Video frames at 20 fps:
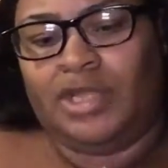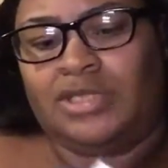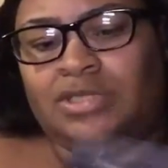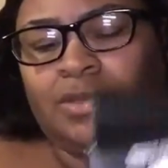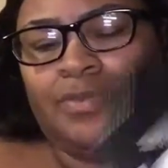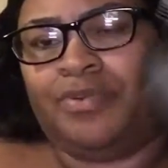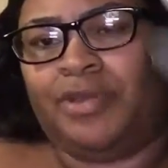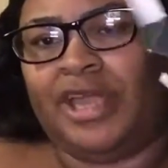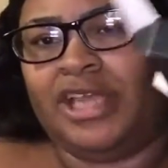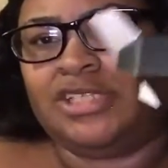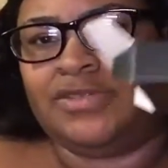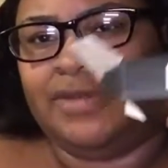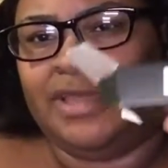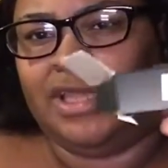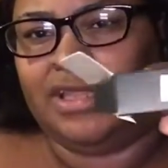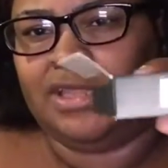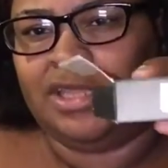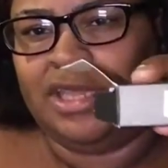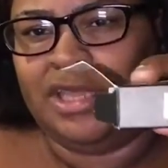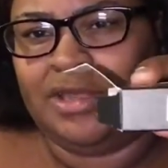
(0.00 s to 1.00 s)
The price
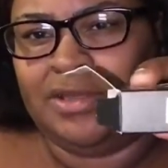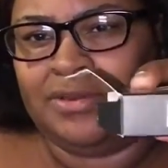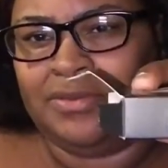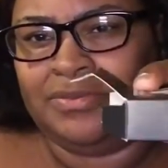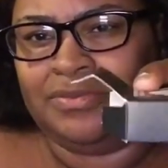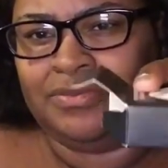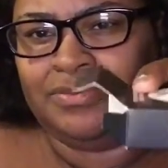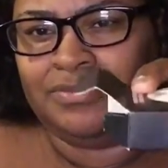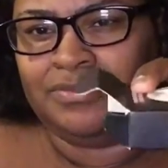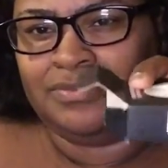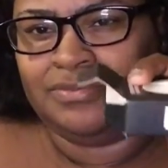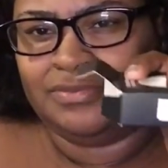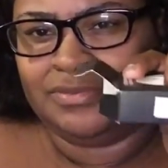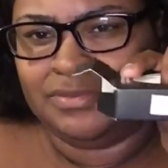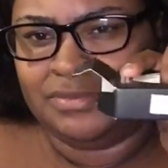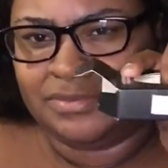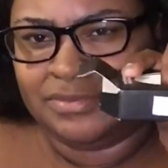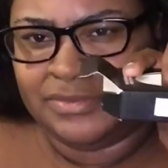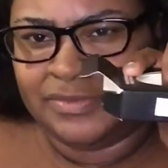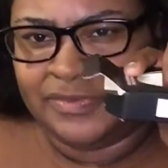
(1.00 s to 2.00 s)
right there.
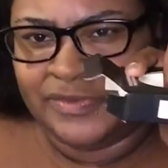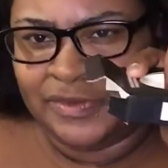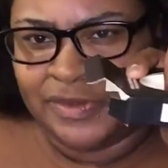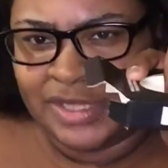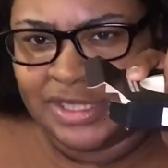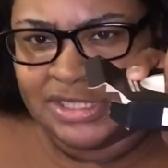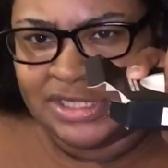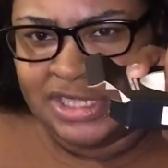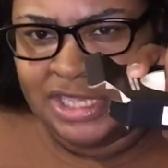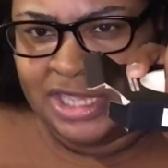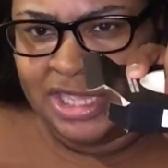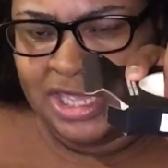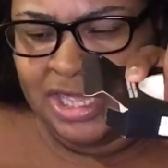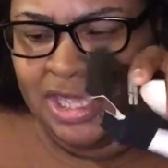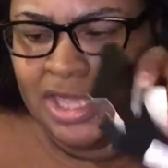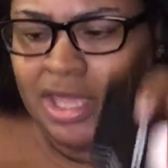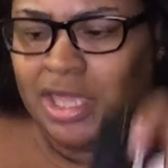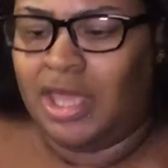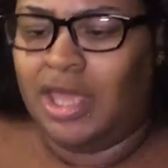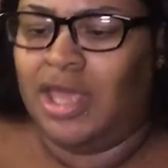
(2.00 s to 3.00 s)
You can see it.
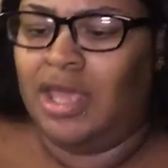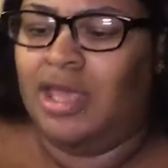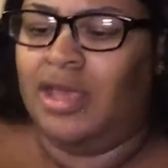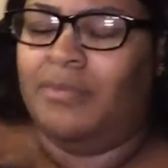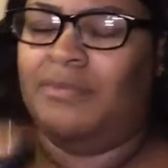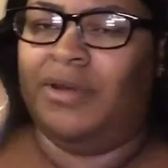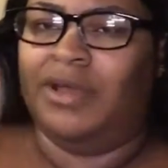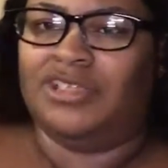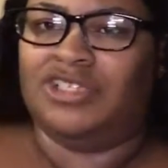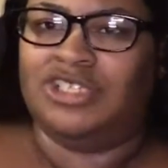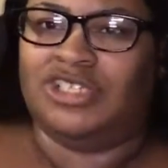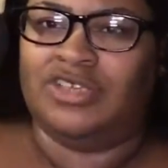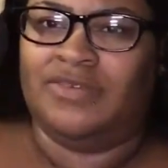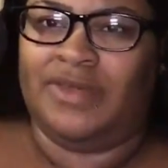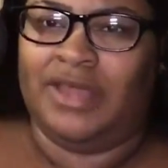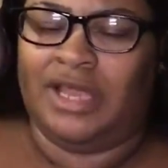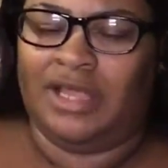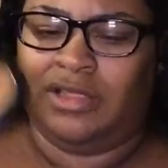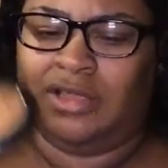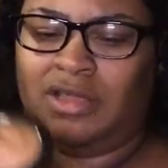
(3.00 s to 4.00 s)
But just a
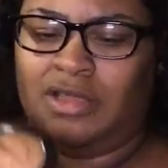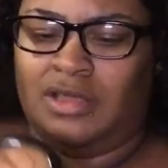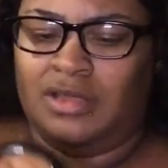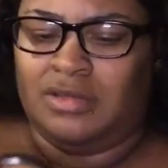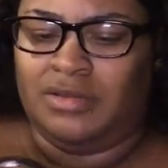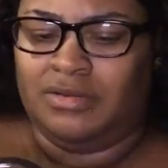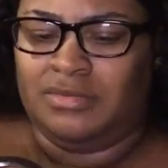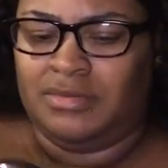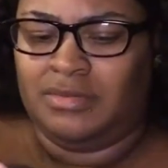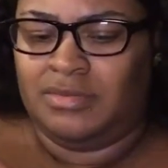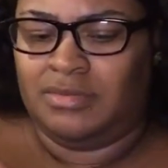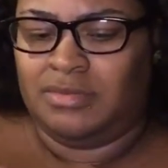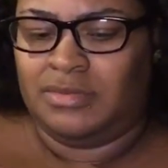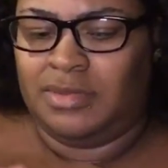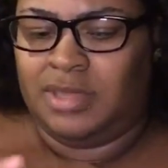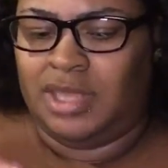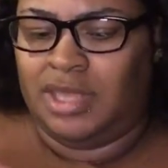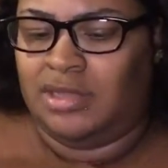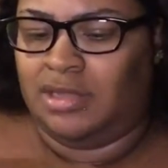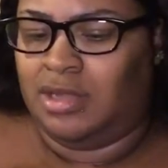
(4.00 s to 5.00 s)
regular
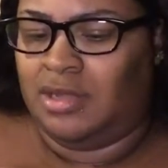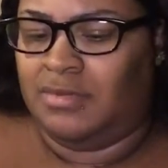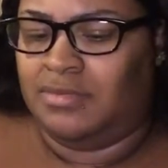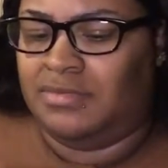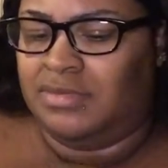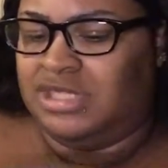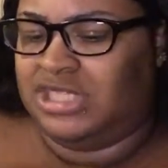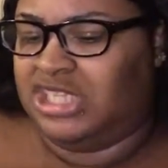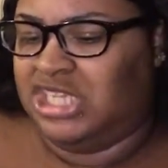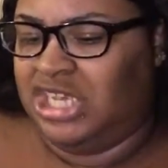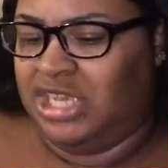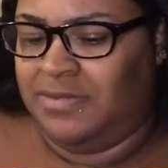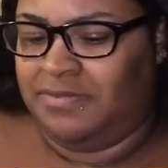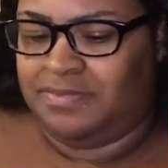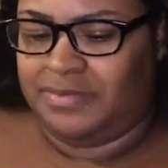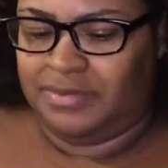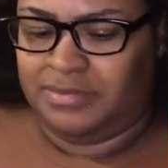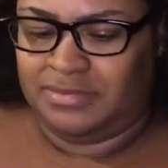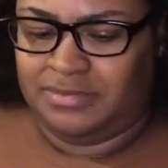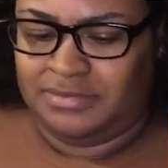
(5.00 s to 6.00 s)
and um deep.
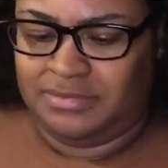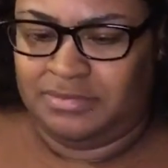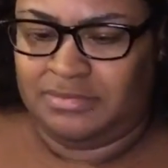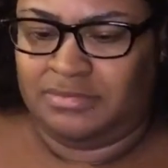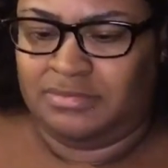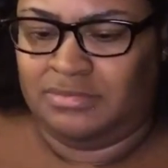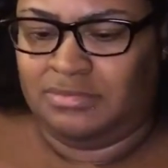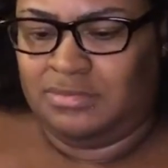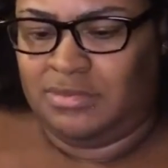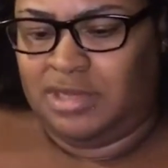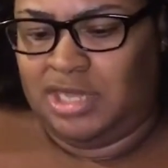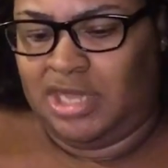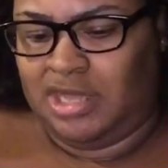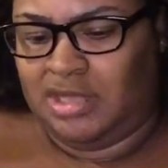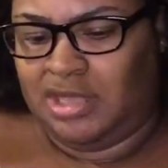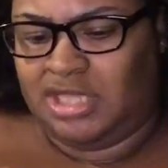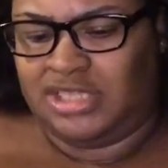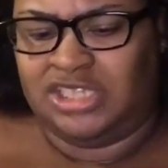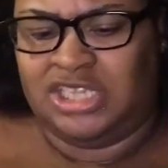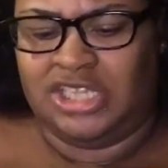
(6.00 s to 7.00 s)

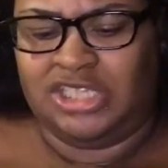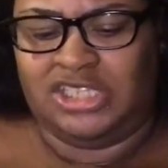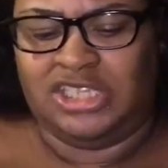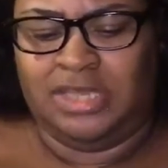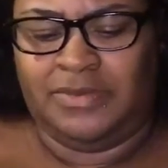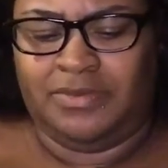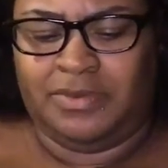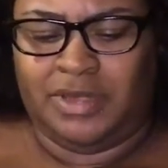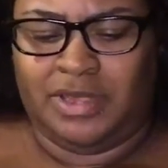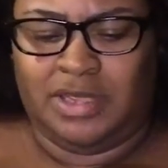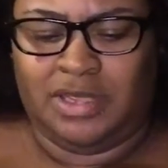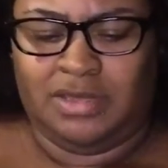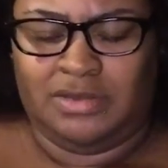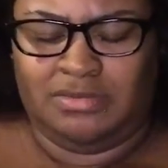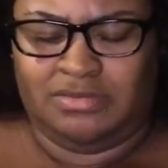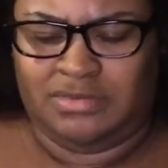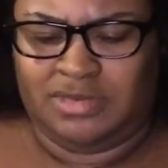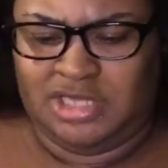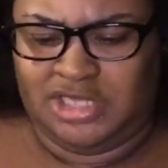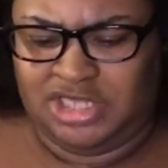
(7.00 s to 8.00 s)
Yeah, I said deep, right?
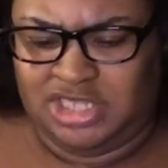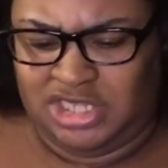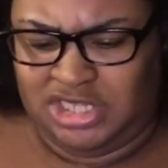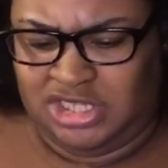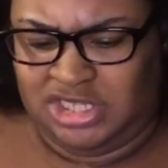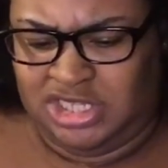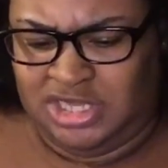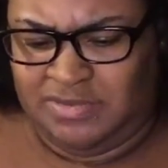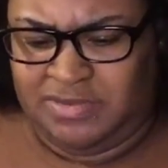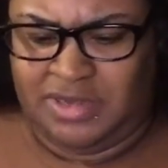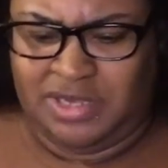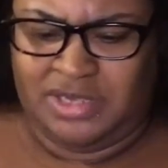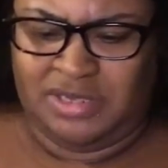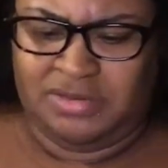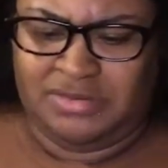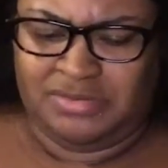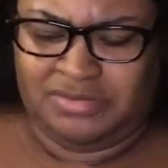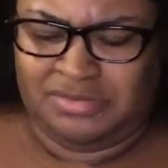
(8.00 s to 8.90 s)
This is deep, right?